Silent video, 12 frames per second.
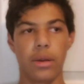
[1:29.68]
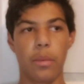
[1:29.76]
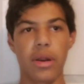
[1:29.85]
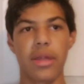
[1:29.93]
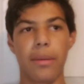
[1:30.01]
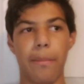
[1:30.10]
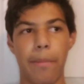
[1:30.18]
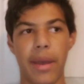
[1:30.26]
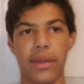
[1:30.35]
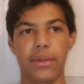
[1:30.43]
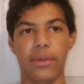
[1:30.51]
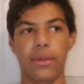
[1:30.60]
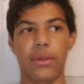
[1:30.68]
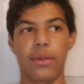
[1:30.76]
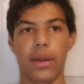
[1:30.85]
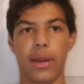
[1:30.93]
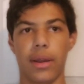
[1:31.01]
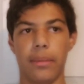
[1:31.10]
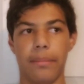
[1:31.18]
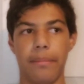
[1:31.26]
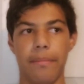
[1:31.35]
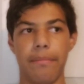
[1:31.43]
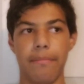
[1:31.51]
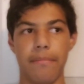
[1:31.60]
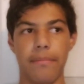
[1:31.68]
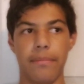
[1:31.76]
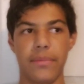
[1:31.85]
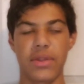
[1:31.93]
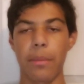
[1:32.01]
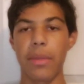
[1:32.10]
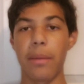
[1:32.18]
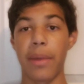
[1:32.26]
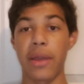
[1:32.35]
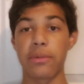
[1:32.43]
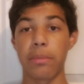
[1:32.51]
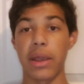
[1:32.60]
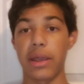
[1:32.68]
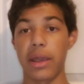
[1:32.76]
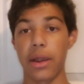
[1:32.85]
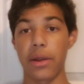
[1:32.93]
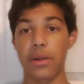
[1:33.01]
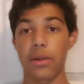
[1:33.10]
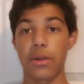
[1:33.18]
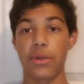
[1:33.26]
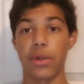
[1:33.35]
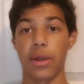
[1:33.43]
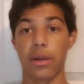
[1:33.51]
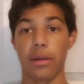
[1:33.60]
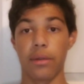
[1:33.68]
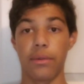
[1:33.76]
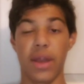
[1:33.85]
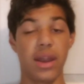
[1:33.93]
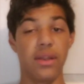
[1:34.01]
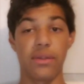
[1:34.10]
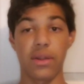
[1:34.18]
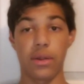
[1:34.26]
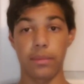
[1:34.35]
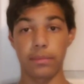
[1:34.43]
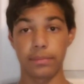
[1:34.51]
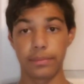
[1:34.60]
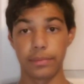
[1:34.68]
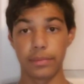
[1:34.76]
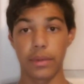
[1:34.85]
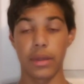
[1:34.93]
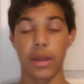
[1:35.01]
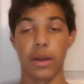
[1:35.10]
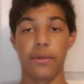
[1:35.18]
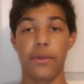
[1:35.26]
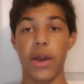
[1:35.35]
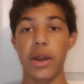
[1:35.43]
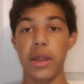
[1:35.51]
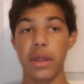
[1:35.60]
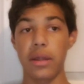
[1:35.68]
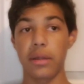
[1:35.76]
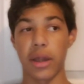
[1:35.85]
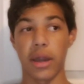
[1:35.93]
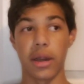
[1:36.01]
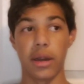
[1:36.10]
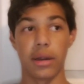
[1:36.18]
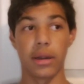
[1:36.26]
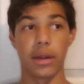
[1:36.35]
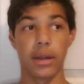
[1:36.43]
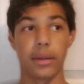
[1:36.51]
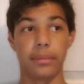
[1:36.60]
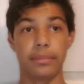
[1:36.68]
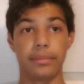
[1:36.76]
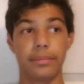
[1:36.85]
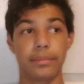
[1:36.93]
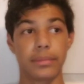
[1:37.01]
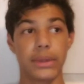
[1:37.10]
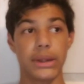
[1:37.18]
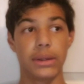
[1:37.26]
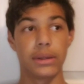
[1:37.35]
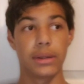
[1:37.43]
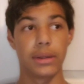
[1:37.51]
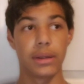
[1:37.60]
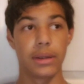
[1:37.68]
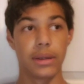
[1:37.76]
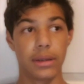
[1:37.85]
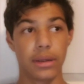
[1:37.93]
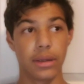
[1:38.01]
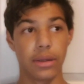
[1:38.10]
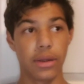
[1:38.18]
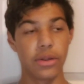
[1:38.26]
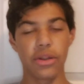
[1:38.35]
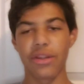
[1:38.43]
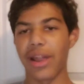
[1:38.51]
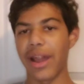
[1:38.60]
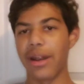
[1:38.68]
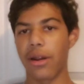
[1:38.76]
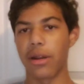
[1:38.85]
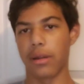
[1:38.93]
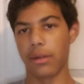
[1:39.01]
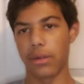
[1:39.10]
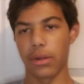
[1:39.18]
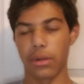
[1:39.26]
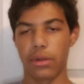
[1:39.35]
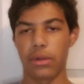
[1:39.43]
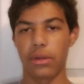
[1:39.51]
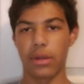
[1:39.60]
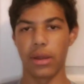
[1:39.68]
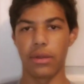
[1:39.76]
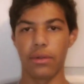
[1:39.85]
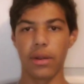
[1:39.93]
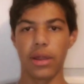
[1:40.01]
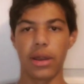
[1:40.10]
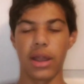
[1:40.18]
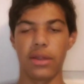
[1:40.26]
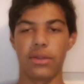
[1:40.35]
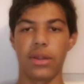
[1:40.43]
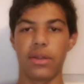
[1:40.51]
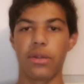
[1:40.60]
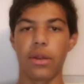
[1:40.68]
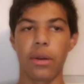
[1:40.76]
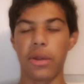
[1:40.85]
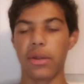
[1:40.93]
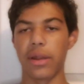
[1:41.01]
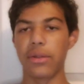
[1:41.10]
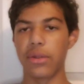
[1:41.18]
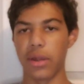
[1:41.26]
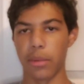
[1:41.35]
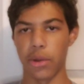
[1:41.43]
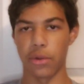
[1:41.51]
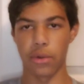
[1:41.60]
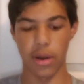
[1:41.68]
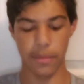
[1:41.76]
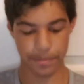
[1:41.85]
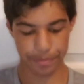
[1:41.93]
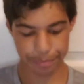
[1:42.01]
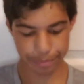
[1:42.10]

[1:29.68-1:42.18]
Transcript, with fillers: one of the best, um, some of the best main characters of any film they're funny, they're um, they're just lighthearted. So it's it's really nice. It's always nice to see them on screen.